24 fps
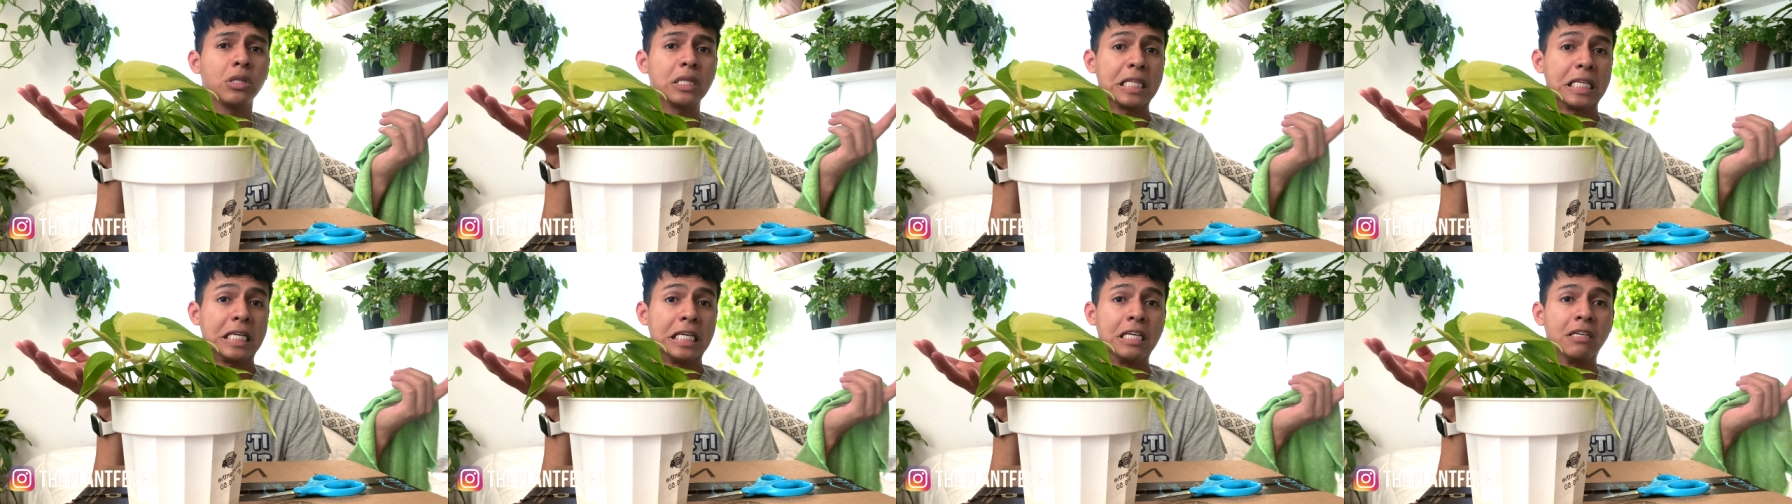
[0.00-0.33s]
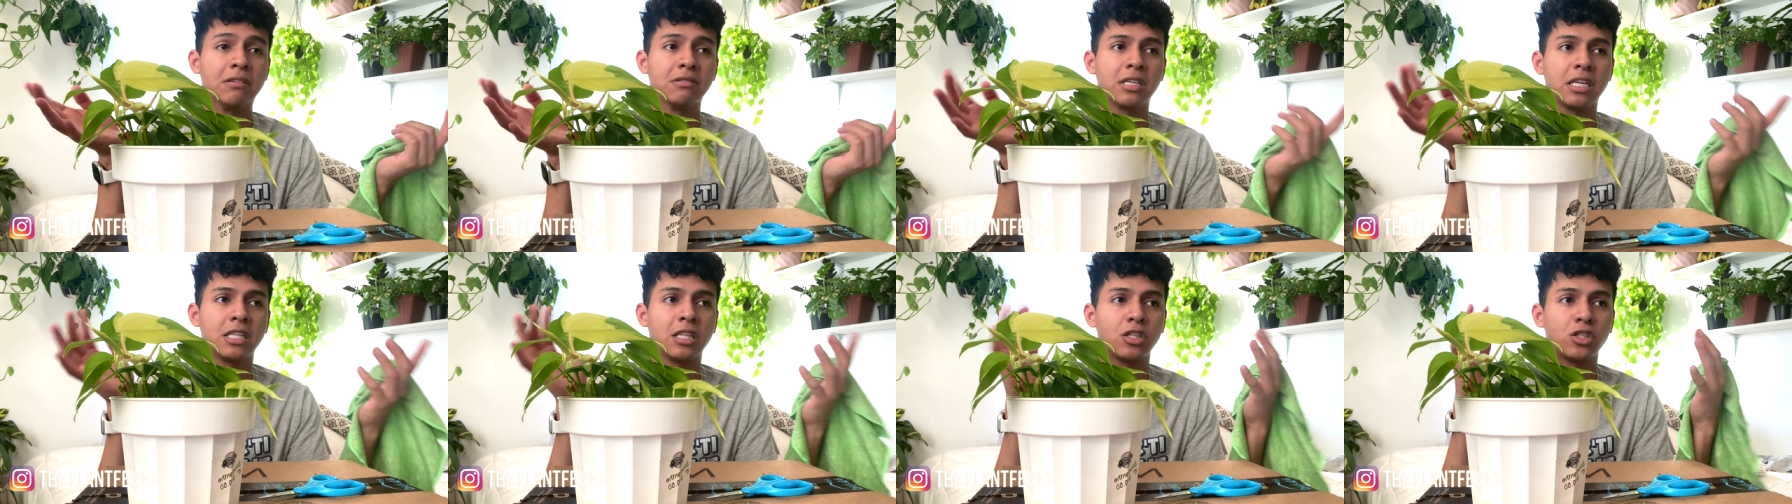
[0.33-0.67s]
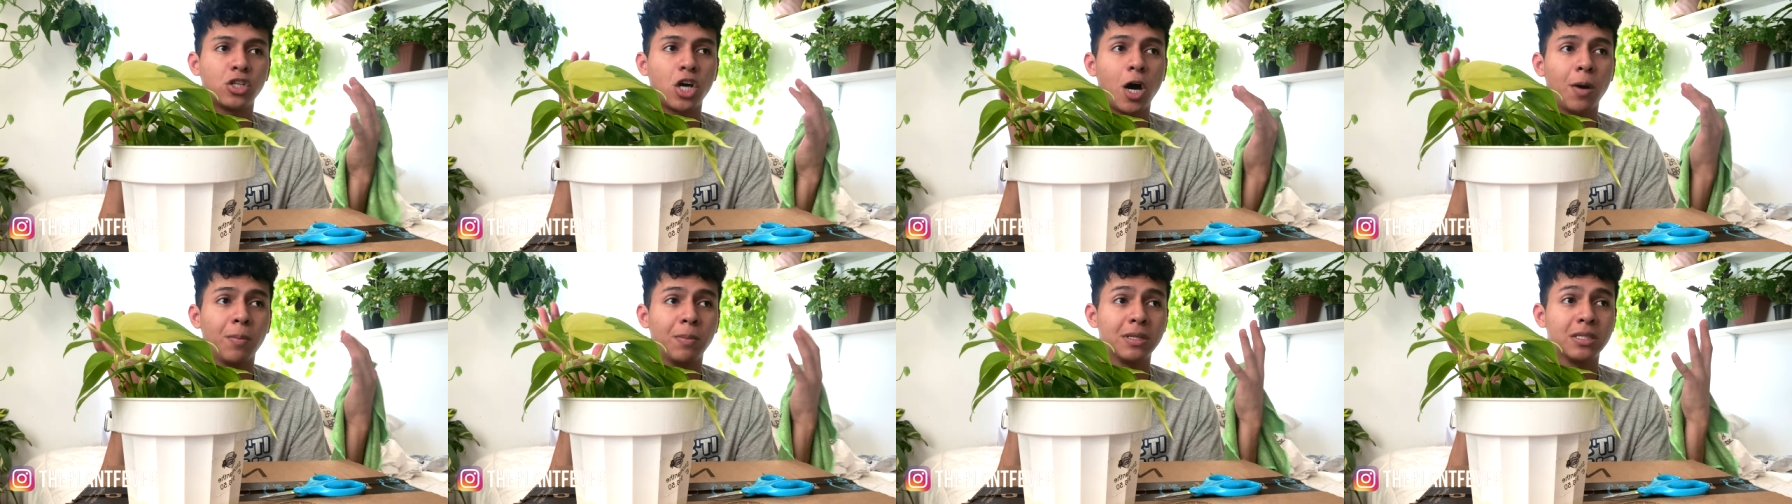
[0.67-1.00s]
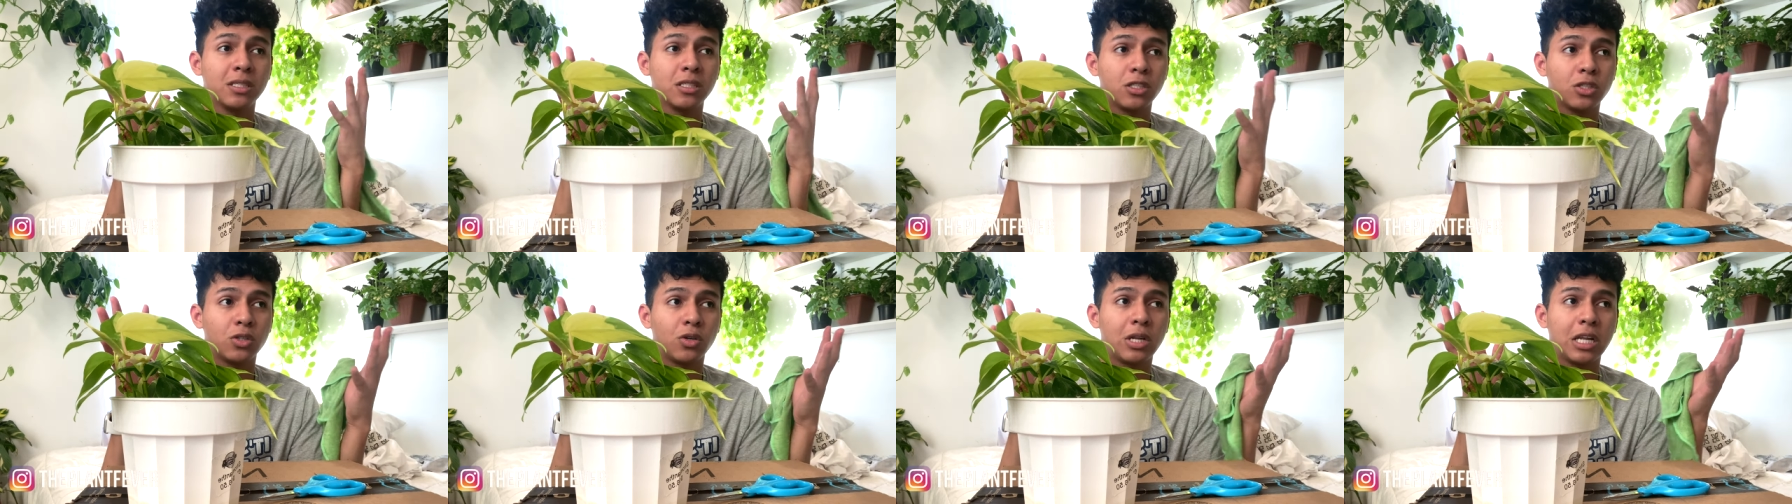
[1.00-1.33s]
leaves and the top is
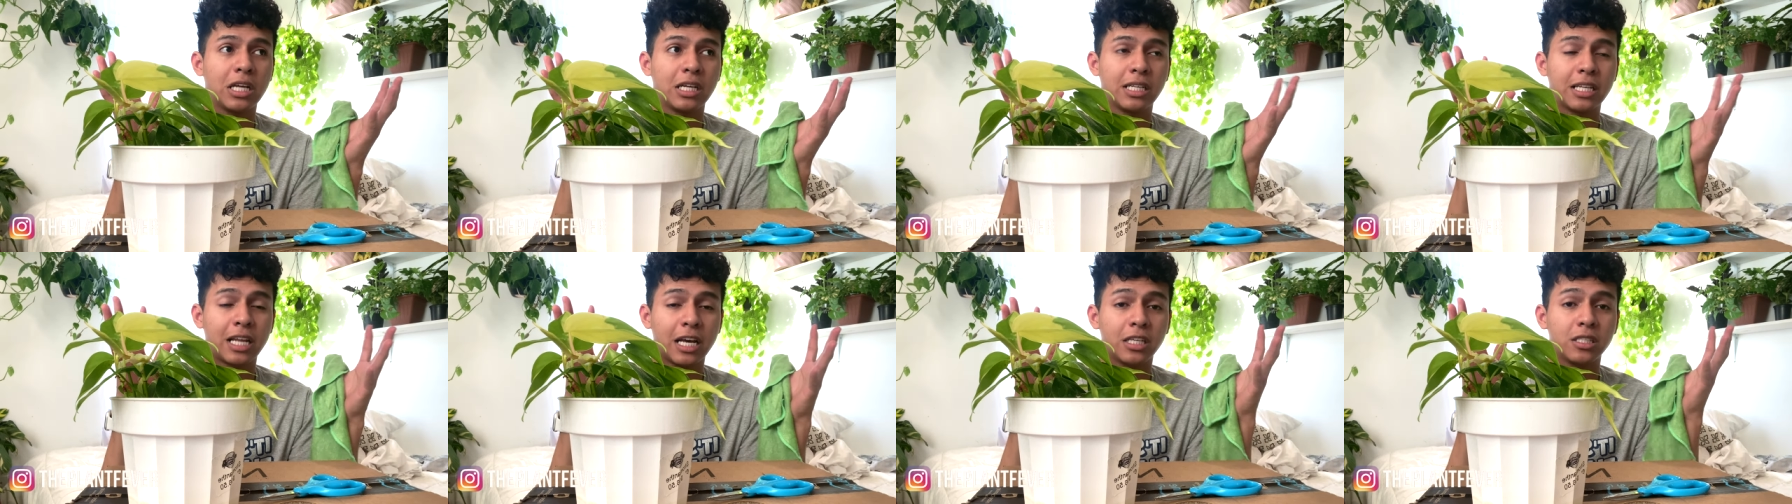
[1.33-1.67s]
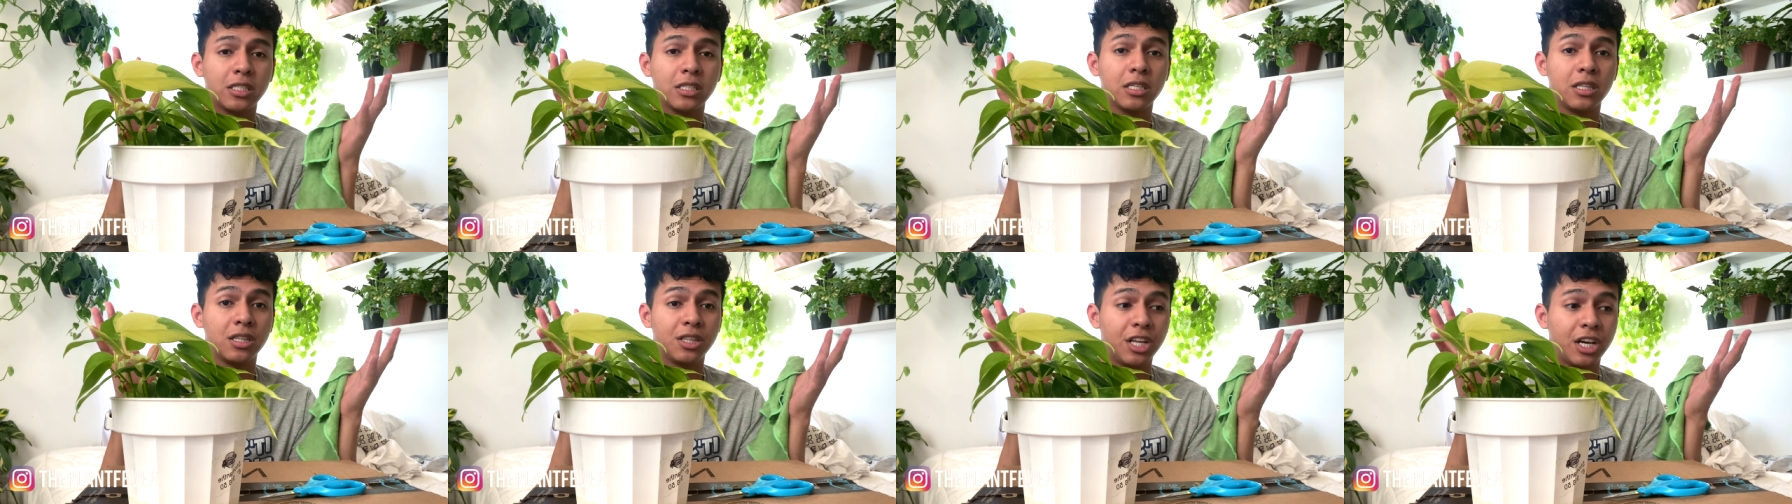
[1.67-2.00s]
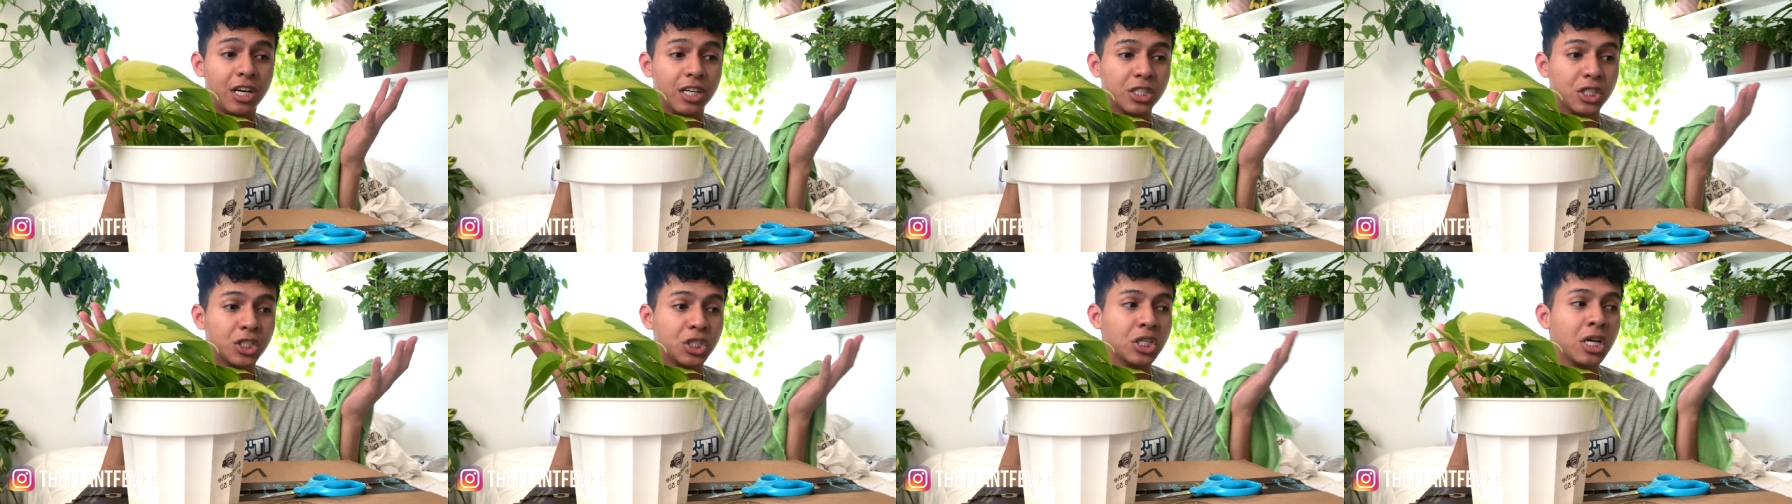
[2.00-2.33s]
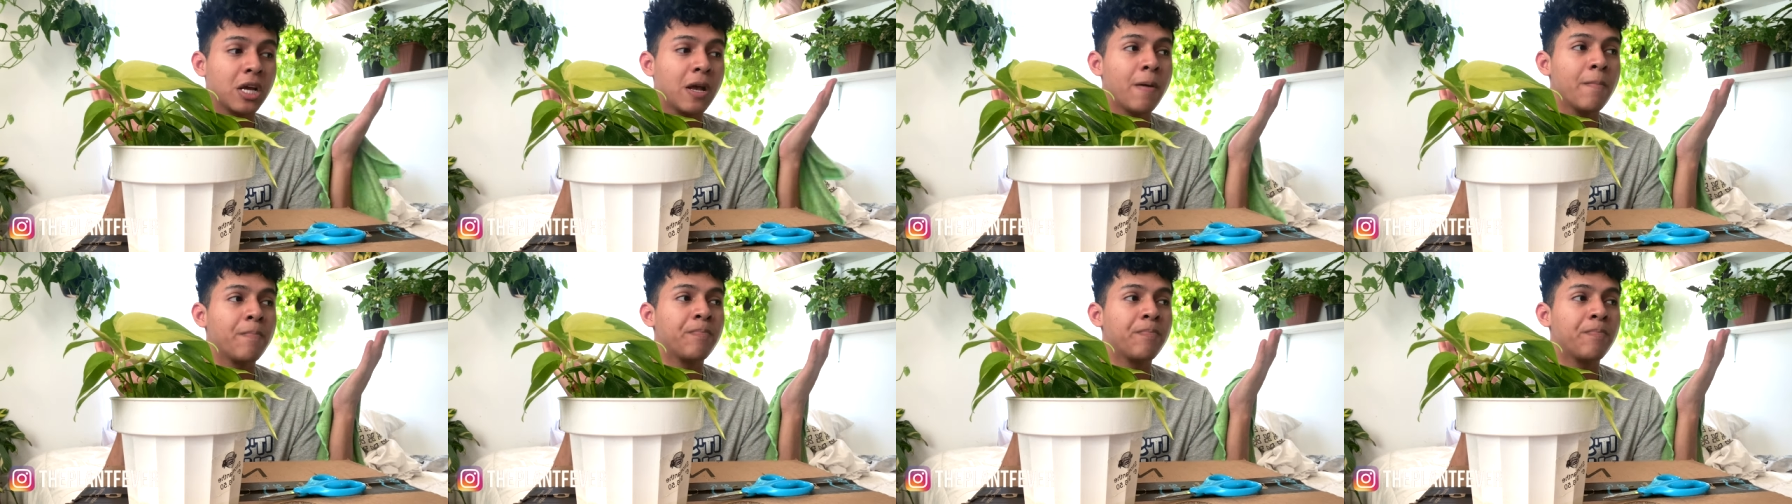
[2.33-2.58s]
still like nice and lush.